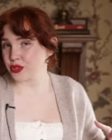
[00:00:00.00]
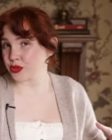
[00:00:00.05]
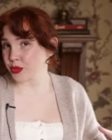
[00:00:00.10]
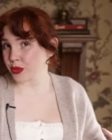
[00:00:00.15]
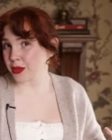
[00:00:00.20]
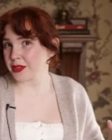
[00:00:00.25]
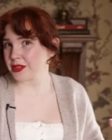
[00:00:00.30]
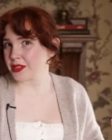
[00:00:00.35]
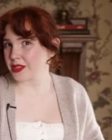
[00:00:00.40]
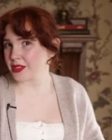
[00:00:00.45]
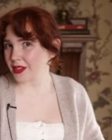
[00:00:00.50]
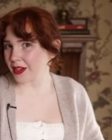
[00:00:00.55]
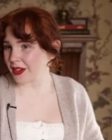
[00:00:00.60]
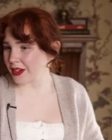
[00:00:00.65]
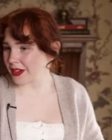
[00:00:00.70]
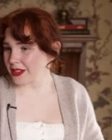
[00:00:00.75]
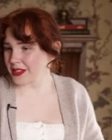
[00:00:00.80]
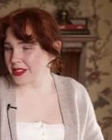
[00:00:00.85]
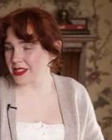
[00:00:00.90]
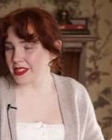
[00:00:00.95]
short
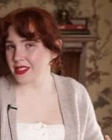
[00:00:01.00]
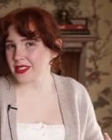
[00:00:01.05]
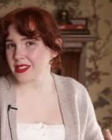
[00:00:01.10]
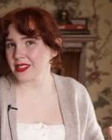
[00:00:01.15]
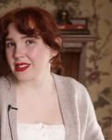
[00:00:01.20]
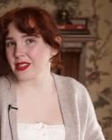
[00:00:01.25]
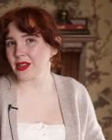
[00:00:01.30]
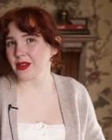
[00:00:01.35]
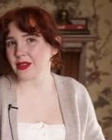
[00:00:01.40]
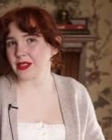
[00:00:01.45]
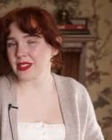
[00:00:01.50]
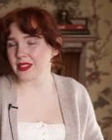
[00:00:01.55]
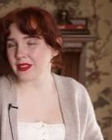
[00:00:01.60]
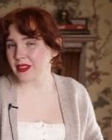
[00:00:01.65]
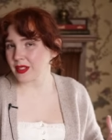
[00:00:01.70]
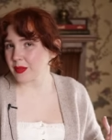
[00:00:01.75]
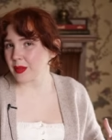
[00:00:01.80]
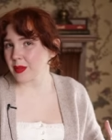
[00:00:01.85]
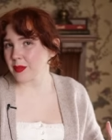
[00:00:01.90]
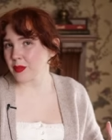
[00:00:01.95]
skirt, so it's a
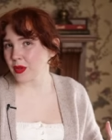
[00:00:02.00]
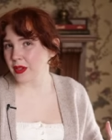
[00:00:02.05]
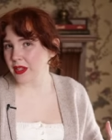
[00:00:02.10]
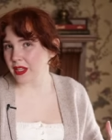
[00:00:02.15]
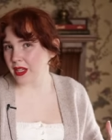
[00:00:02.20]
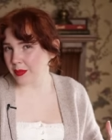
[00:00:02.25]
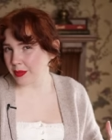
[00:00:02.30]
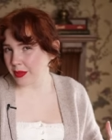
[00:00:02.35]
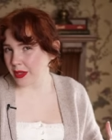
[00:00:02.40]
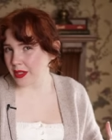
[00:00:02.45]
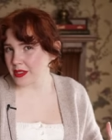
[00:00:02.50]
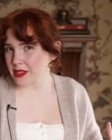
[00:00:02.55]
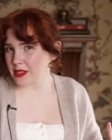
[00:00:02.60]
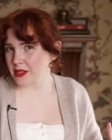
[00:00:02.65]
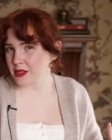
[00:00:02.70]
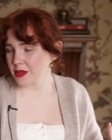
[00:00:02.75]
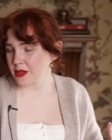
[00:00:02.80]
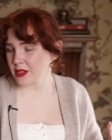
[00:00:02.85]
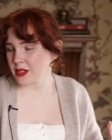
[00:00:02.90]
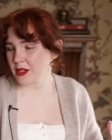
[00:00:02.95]
little bit more like a
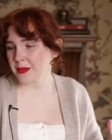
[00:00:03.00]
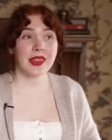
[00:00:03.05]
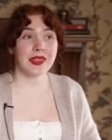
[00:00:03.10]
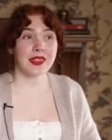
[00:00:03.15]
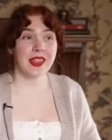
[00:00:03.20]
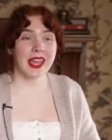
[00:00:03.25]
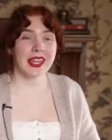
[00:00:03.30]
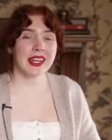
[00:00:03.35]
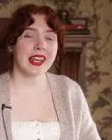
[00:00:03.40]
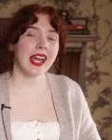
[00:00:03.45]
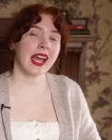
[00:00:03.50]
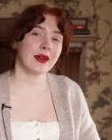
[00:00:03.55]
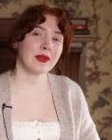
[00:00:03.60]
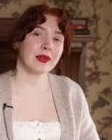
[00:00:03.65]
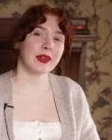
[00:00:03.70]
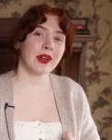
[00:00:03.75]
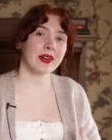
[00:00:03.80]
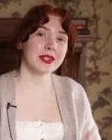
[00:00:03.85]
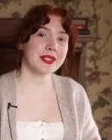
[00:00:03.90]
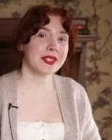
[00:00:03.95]
playsuit. And then I
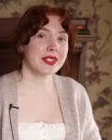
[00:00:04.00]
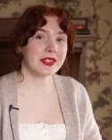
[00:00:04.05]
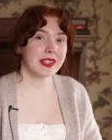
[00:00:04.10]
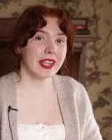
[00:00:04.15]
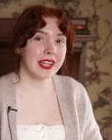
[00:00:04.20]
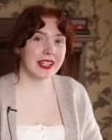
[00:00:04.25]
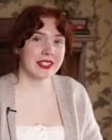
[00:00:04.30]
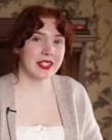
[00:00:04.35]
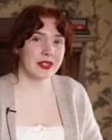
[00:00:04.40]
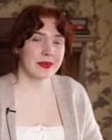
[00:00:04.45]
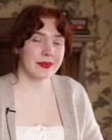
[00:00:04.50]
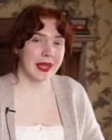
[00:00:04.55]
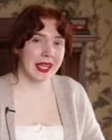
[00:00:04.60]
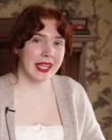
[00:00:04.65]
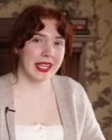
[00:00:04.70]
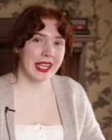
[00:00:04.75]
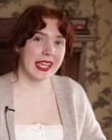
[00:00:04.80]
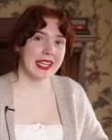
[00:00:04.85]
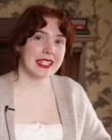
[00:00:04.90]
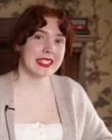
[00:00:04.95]
would also like to
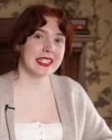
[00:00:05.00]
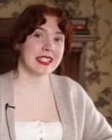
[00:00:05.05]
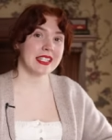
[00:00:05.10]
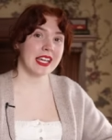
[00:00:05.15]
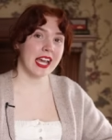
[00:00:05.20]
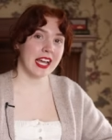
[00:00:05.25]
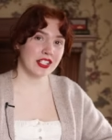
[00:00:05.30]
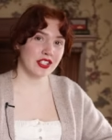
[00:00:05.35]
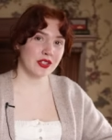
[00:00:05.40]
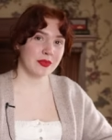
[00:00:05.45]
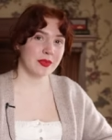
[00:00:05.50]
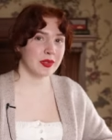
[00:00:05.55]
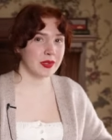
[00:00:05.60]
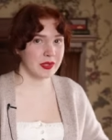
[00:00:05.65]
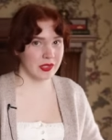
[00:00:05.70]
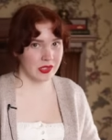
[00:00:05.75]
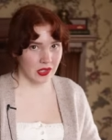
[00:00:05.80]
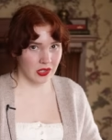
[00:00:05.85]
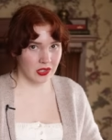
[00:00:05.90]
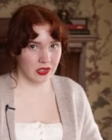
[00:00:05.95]
make a
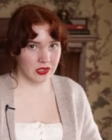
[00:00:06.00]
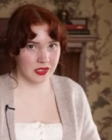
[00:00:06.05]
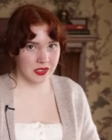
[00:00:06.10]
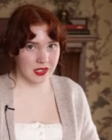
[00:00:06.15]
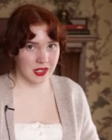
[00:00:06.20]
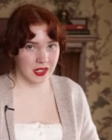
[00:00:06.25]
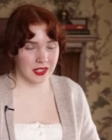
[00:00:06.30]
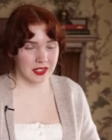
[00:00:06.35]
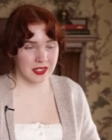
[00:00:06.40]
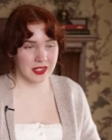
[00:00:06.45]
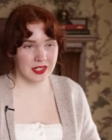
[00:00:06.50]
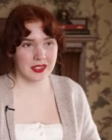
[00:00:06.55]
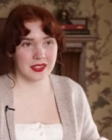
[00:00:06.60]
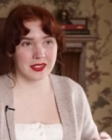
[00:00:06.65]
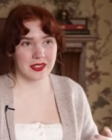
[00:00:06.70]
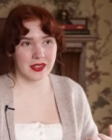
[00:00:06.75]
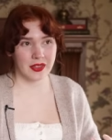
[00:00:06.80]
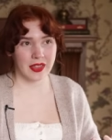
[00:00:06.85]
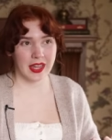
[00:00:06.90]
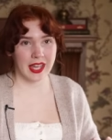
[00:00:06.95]
detachable circle skirt
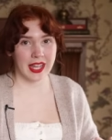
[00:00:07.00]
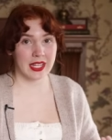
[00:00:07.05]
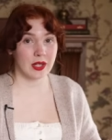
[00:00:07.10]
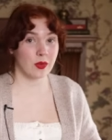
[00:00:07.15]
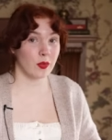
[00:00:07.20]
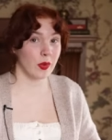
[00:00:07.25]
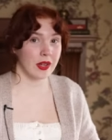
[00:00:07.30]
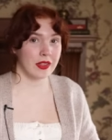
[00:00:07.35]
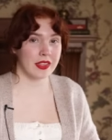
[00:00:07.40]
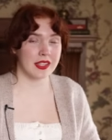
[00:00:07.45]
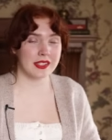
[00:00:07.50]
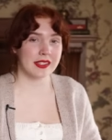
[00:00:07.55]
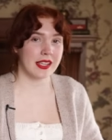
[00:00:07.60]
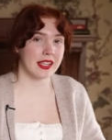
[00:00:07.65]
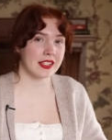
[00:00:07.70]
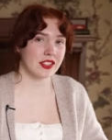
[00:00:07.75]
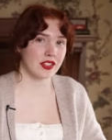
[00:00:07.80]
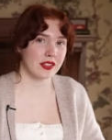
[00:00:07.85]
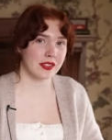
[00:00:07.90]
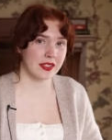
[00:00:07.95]
so that I can wear this
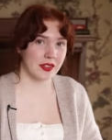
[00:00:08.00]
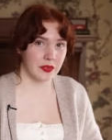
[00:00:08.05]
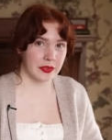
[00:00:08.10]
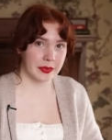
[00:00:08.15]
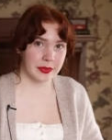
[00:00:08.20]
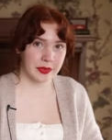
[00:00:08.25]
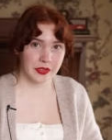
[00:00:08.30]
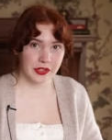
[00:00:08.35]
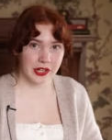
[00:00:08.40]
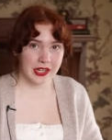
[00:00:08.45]
as just a normal